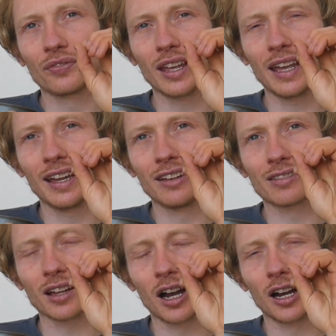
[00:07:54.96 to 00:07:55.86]

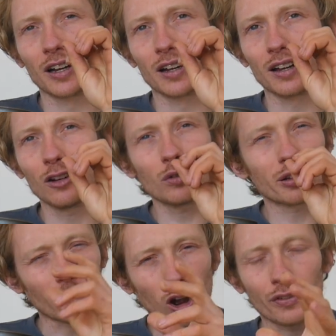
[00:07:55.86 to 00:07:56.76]
is a little
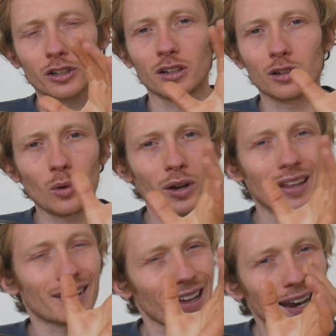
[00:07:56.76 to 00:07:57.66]
softer, a little more,
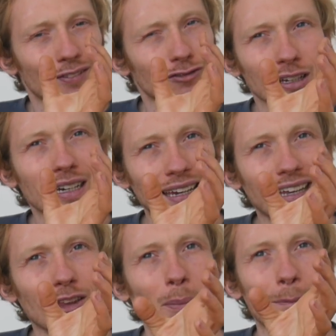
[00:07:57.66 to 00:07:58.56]
it's kind of really
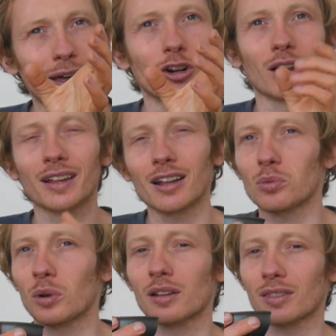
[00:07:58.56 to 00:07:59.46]
in the middle, and that's
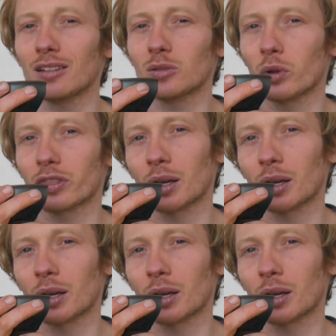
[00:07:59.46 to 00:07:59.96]
the one thing